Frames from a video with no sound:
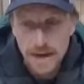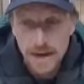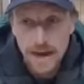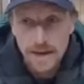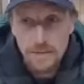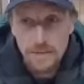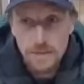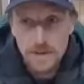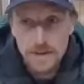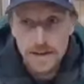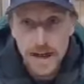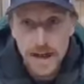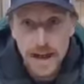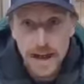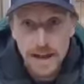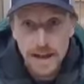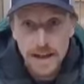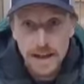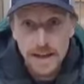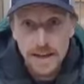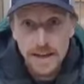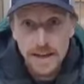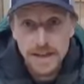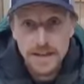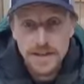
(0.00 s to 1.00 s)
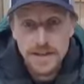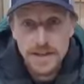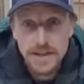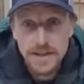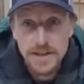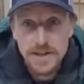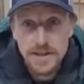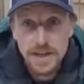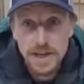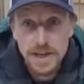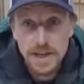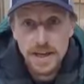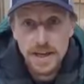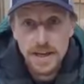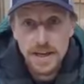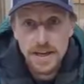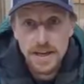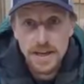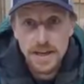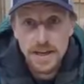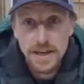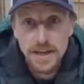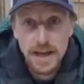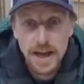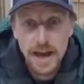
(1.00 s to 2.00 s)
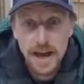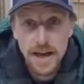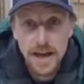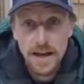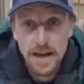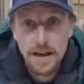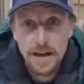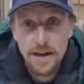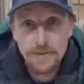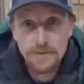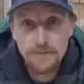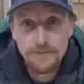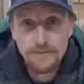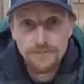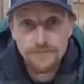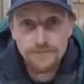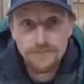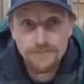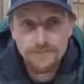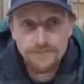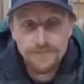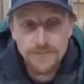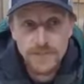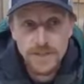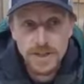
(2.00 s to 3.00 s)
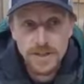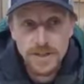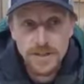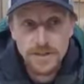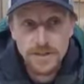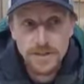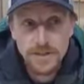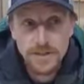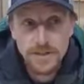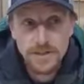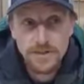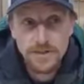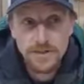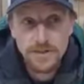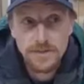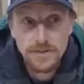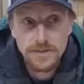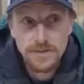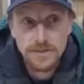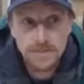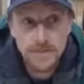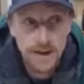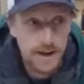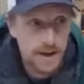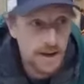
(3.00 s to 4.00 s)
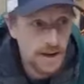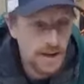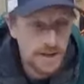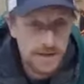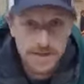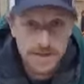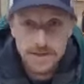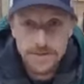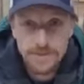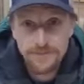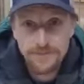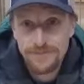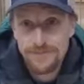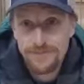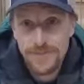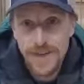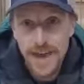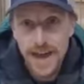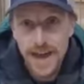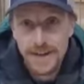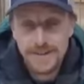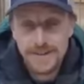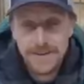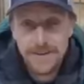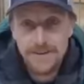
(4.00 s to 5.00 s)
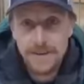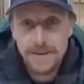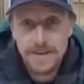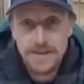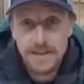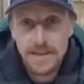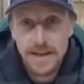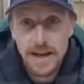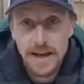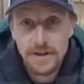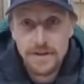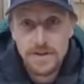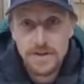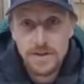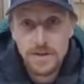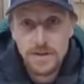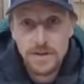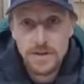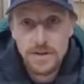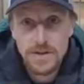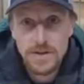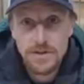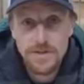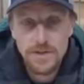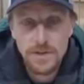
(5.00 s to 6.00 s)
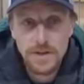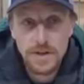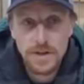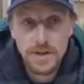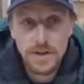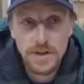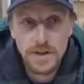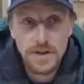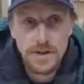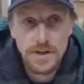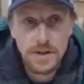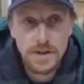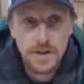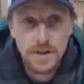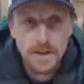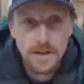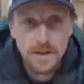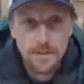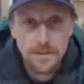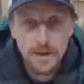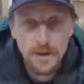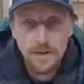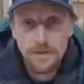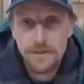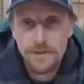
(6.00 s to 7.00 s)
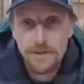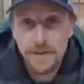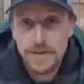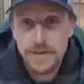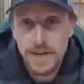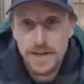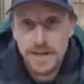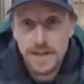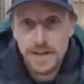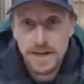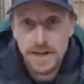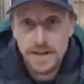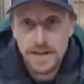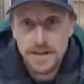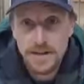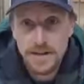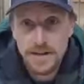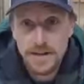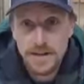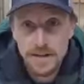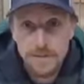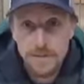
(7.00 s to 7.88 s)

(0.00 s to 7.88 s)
I've been guiding and teaching um, various activities in the outdoors for about 15 years.